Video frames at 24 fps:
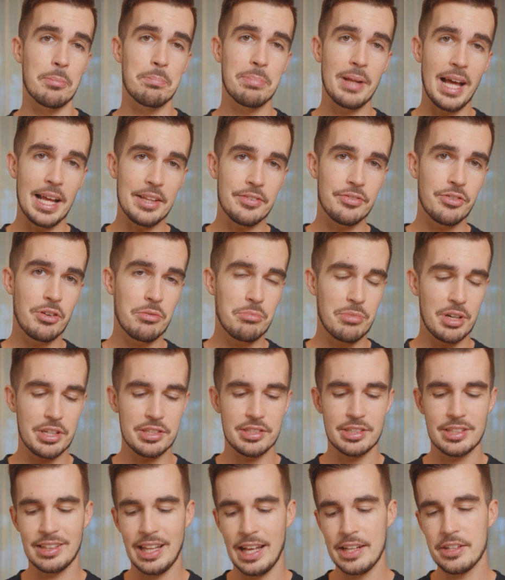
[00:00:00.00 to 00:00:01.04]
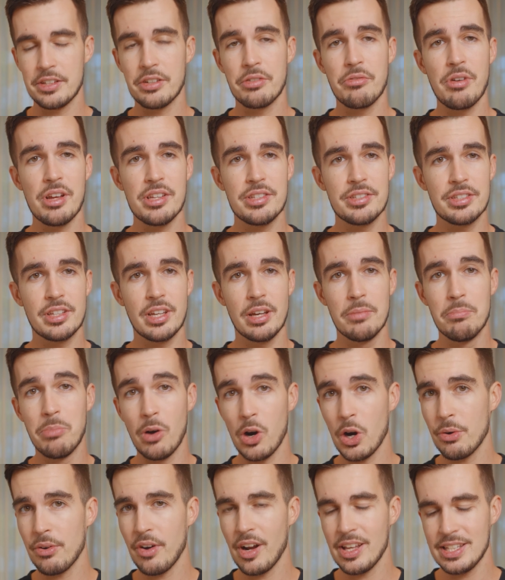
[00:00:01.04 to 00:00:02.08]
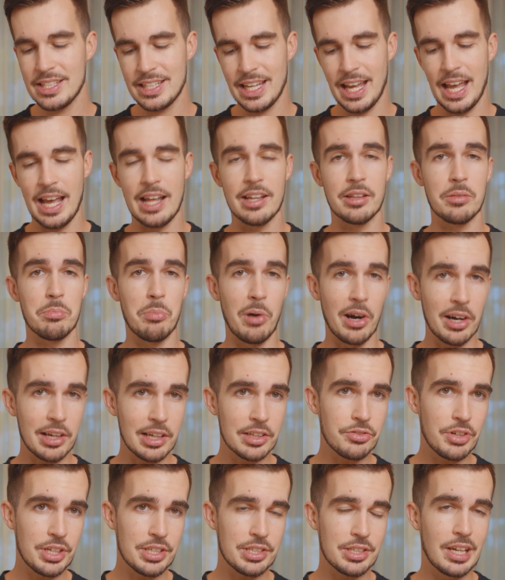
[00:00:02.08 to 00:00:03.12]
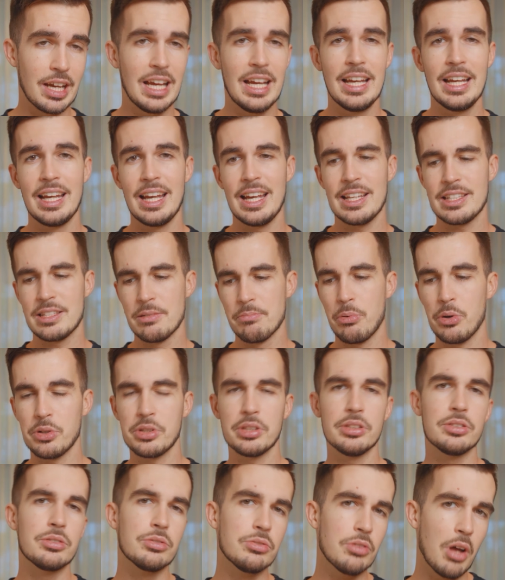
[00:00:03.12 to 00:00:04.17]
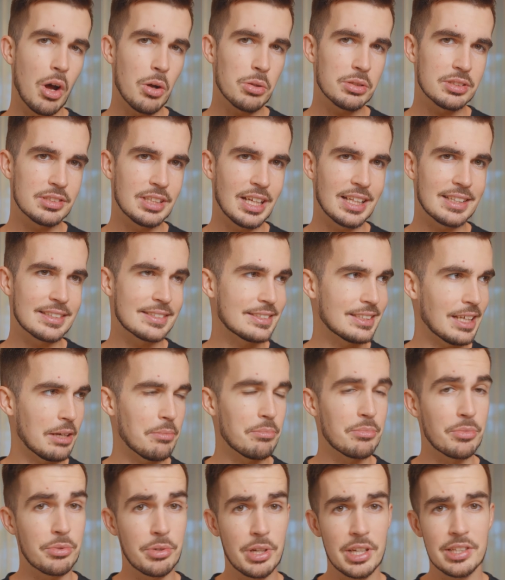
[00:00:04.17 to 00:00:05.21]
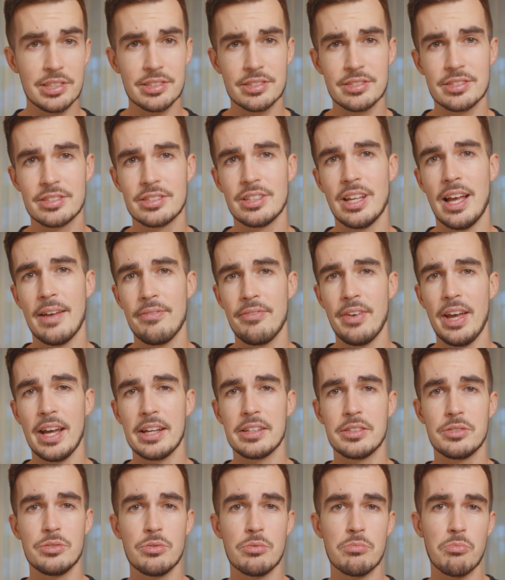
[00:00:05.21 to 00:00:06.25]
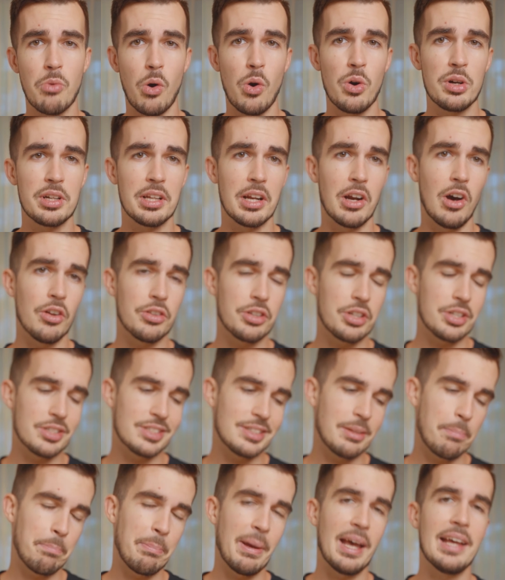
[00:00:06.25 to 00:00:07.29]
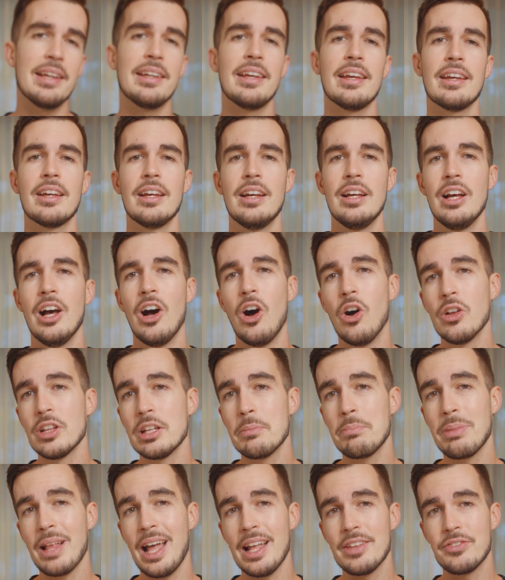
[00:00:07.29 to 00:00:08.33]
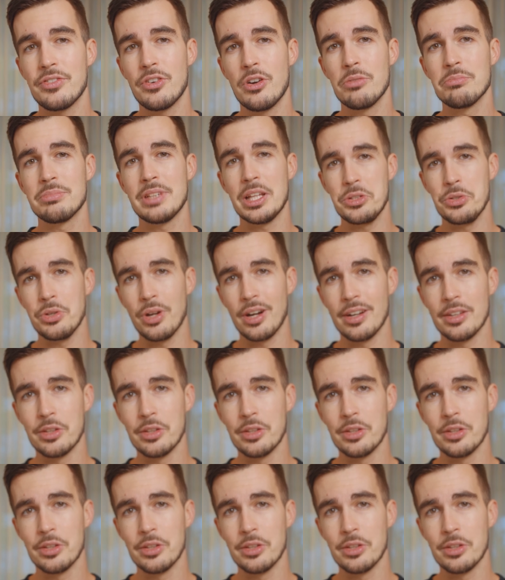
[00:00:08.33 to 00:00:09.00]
platform risk, lender risk, borrower risk and market risk. It's important to note that some risks affect you more than others depending on the platform that you are